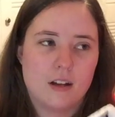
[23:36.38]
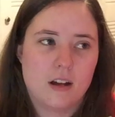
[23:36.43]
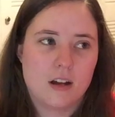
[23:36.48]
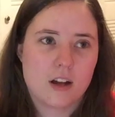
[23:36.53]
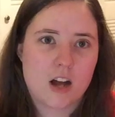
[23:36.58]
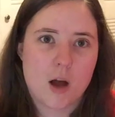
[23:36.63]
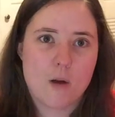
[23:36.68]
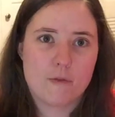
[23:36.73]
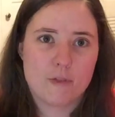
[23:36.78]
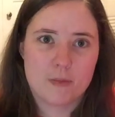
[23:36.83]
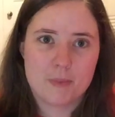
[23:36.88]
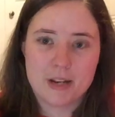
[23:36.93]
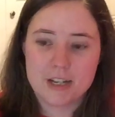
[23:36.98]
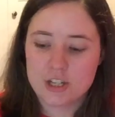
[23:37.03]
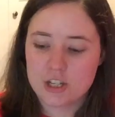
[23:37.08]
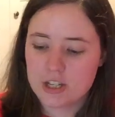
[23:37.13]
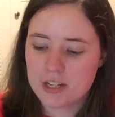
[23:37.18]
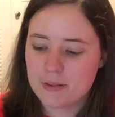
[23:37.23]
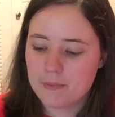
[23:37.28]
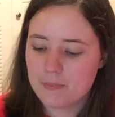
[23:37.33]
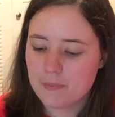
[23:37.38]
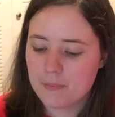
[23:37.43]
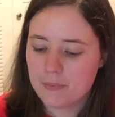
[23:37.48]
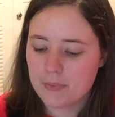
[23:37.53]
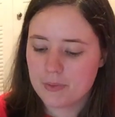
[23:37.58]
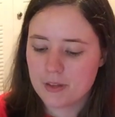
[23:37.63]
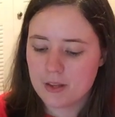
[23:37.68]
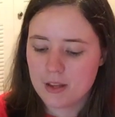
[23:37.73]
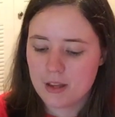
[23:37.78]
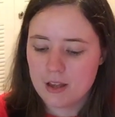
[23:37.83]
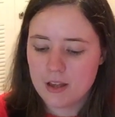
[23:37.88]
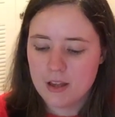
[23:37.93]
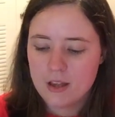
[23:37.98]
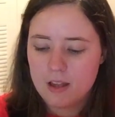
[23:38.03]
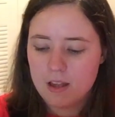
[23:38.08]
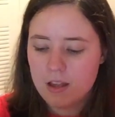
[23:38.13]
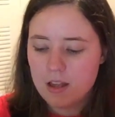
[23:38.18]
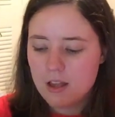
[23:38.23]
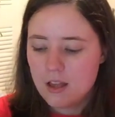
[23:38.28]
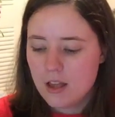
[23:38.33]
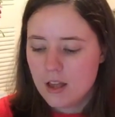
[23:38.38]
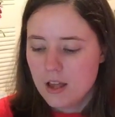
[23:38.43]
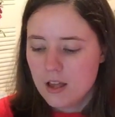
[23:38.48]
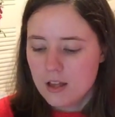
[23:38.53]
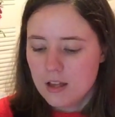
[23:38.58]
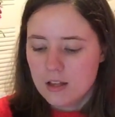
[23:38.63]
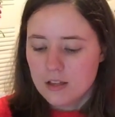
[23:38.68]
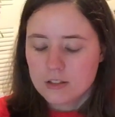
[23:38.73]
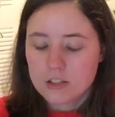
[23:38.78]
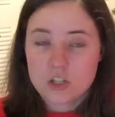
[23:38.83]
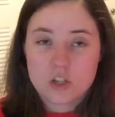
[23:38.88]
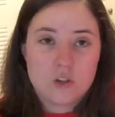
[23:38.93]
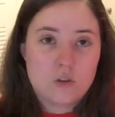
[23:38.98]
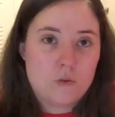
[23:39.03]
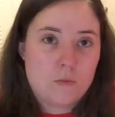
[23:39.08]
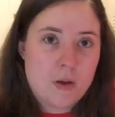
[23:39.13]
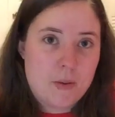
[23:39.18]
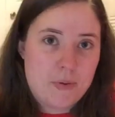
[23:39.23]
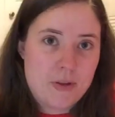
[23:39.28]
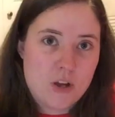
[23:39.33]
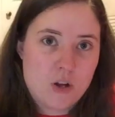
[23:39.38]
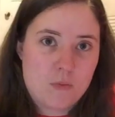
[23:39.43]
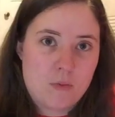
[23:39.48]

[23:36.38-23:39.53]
confirmation to my P.O.